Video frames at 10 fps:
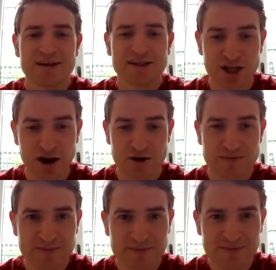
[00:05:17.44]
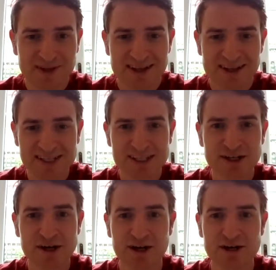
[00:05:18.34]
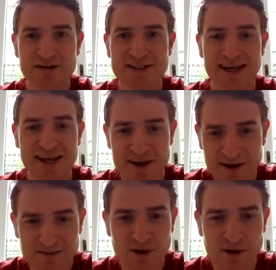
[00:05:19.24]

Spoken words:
So this concludes the